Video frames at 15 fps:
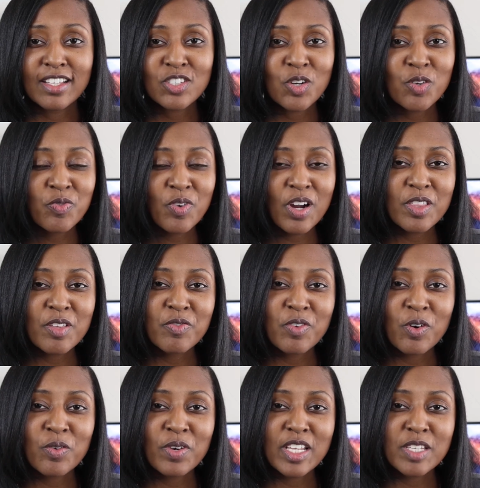So far, the
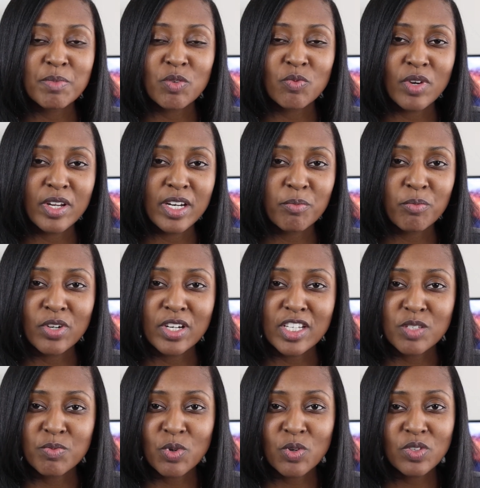phone has been running pretty
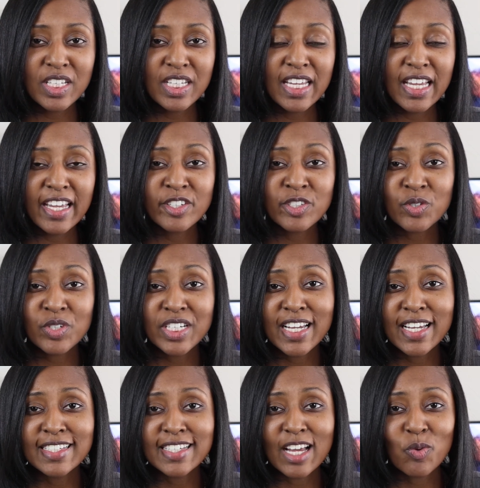smoothly. Android
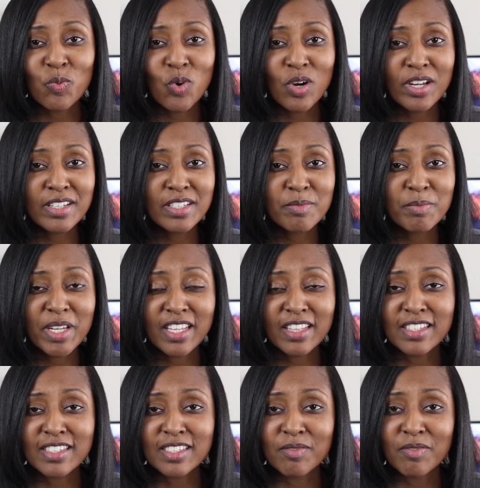8.1 is making
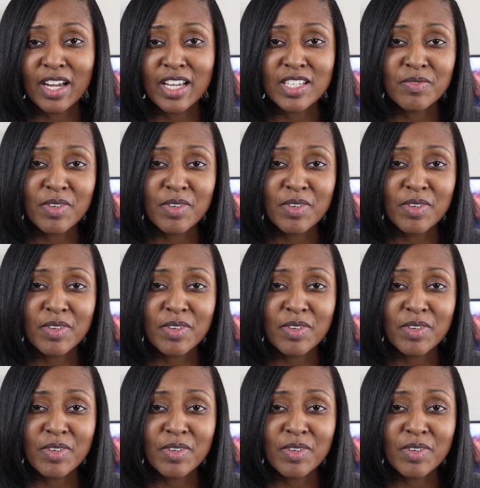this device